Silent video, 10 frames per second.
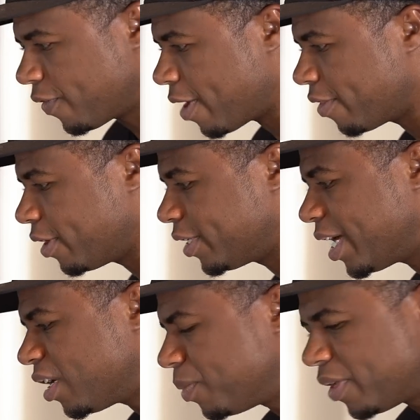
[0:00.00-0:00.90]
out there,
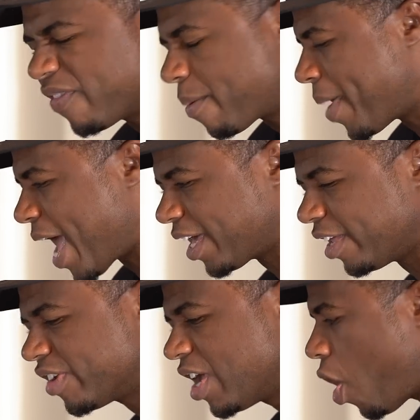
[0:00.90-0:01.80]
tell them leave the
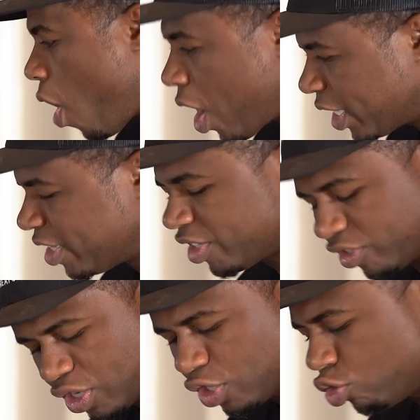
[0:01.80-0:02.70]
package, or I can
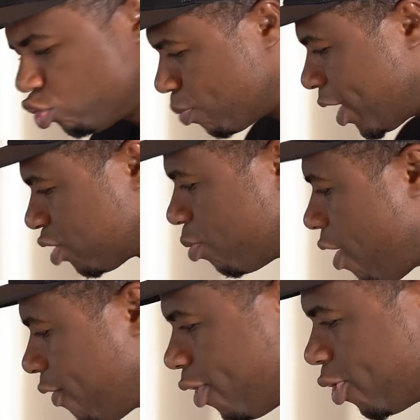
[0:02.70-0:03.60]
just use my
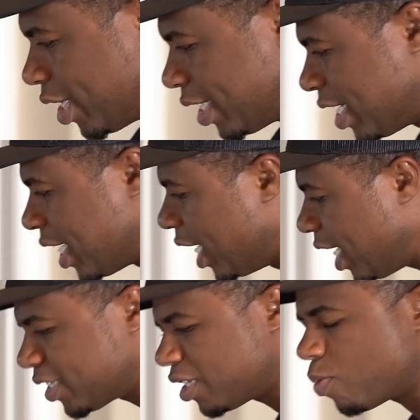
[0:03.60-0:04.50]
smartphone and
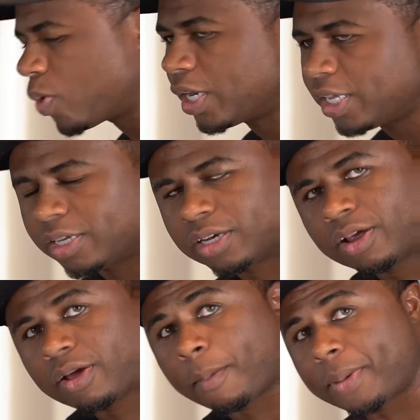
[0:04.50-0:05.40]
let someone in
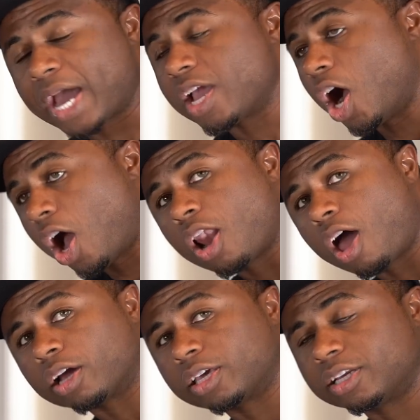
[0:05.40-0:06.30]
by
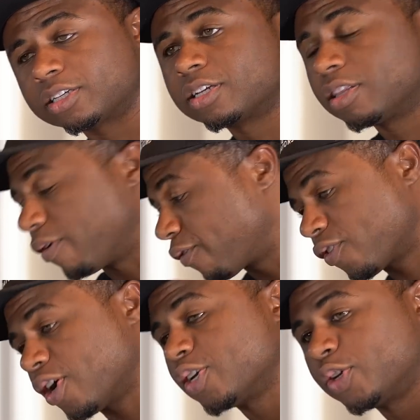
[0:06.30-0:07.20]
unlocking the
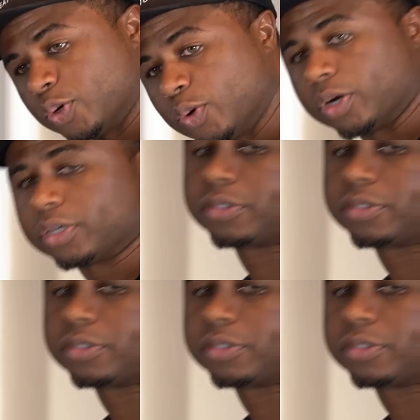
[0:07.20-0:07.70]
front door.